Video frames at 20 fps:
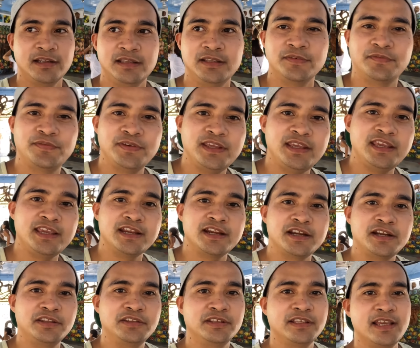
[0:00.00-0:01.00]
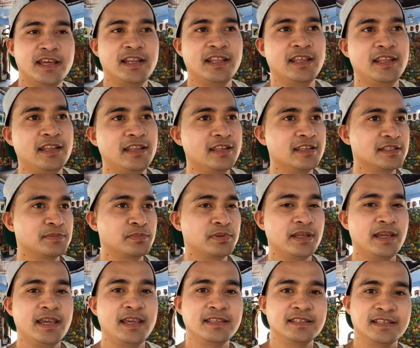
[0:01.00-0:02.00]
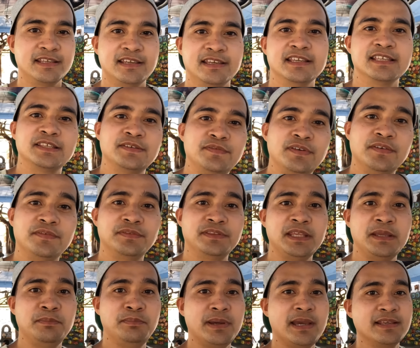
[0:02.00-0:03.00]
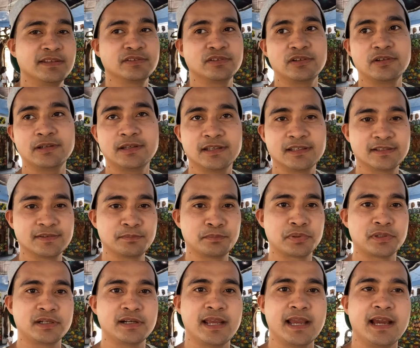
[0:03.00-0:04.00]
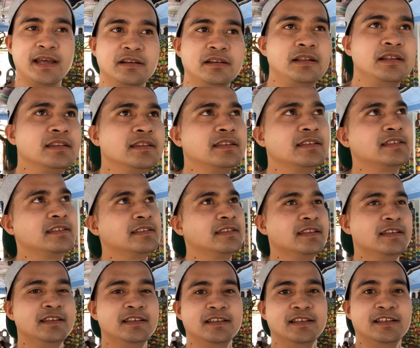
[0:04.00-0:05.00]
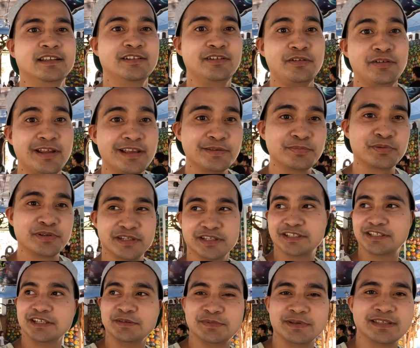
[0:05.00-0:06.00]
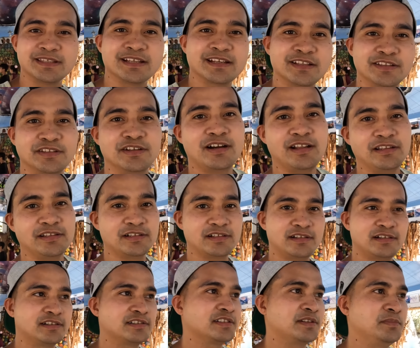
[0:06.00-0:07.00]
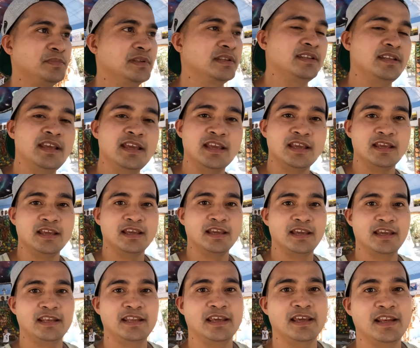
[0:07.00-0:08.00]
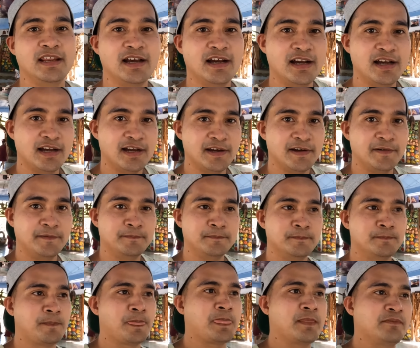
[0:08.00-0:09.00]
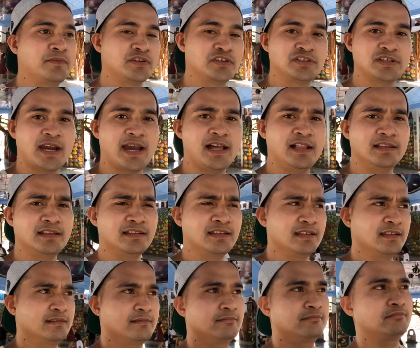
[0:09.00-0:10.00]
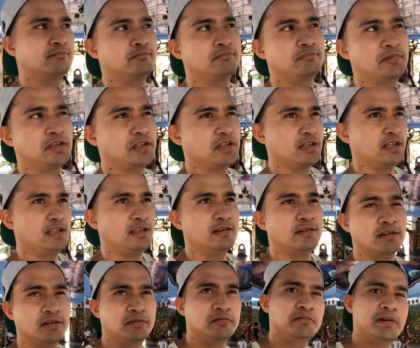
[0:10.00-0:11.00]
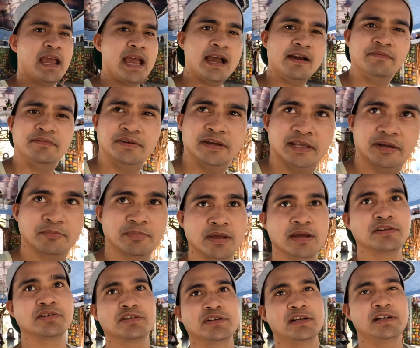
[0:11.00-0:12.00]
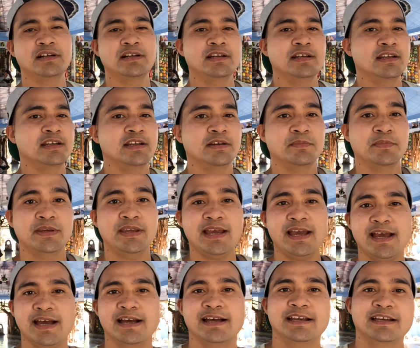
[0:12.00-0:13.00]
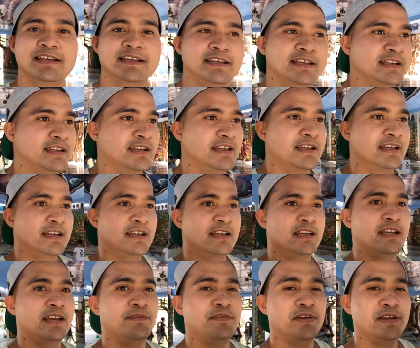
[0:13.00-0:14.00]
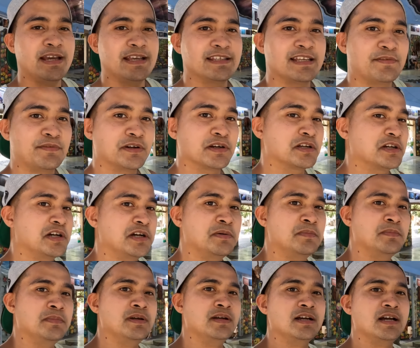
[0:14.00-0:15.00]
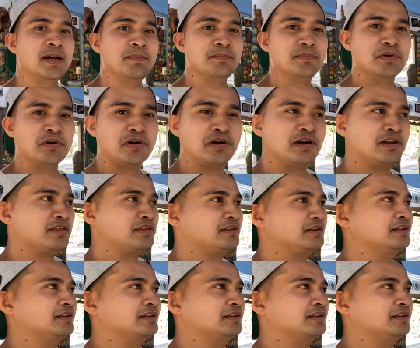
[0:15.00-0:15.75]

The fee here to get in this place is 50 pesos per adult. Oh, that's pretty cheap, that's like a dollar or something. And then um, for child, I think 30 or half, I'm not sure. But yeah, if you guys ever come up north,